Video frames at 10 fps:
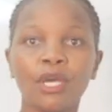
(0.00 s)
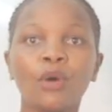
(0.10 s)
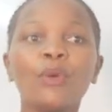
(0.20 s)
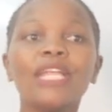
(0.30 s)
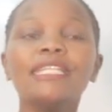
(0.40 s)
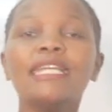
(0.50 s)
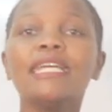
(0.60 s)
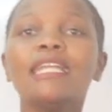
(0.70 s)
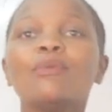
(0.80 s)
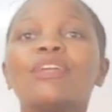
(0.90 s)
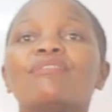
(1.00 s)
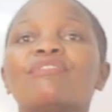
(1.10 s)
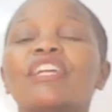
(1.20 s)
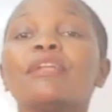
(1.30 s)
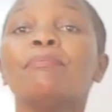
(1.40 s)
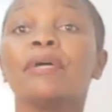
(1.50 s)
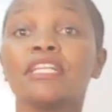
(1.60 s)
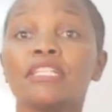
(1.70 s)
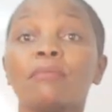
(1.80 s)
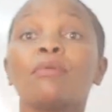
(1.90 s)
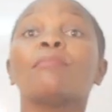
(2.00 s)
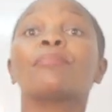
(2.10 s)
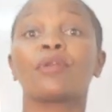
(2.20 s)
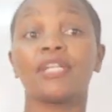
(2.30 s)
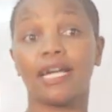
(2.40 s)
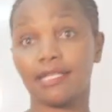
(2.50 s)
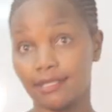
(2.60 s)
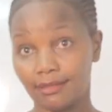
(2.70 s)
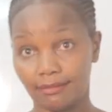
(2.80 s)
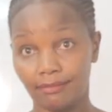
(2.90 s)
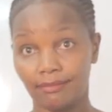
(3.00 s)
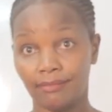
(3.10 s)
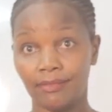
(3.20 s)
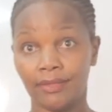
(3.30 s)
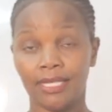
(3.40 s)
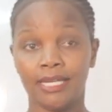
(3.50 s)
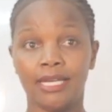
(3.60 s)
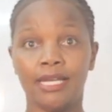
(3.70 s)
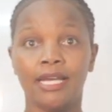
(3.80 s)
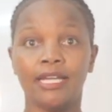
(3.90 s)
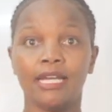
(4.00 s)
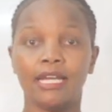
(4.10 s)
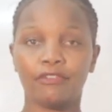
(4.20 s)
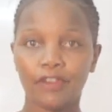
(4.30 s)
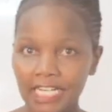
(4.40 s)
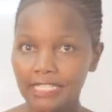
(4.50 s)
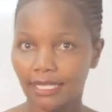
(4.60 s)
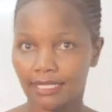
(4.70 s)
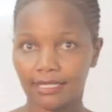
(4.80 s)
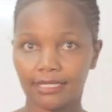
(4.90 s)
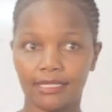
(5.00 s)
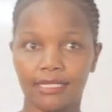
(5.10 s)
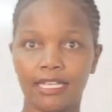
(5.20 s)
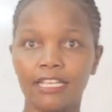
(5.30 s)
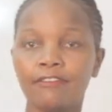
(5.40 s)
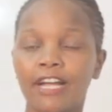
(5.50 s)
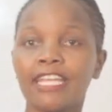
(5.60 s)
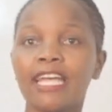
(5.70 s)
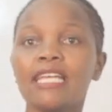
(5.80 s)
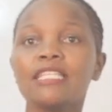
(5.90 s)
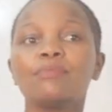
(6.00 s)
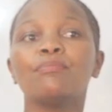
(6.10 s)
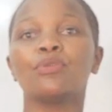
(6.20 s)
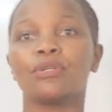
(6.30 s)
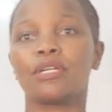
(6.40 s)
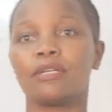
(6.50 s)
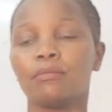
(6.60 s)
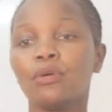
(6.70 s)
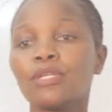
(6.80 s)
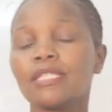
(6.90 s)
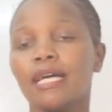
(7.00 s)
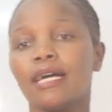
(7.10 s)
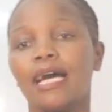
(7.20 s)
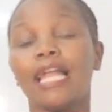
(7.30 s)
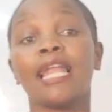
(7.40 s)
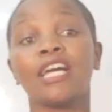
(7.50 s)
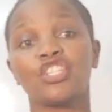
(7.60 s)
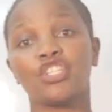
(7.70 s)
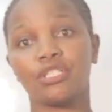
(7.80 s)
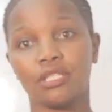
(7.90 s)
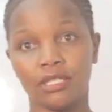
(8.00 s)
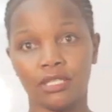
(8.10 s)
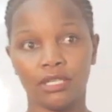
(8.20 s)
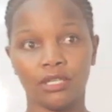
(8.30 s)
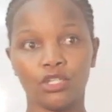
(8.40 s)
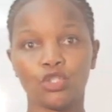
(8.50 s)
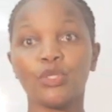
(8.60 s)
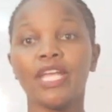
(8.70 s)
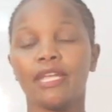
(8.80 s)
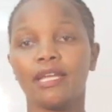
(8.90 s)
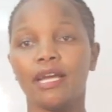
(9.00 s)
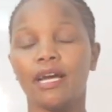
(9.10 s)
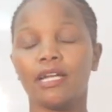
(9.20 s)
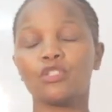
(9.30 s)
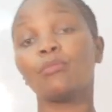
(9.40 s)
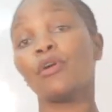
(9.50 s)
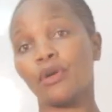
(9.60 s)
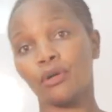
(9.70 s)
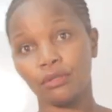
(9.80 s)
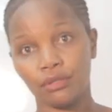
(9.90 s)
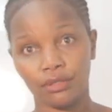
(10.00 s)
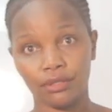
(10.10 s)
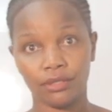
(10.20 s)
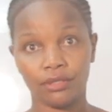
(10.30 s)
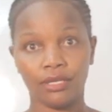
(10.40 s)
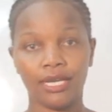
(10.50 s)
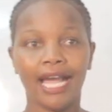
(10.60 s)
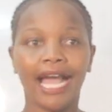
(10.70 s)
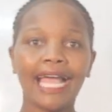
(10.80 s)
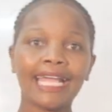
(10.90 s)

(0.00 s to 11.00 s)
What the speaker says: We deal with very perishable products. For instance, if a guest books a lunch tomorrow, I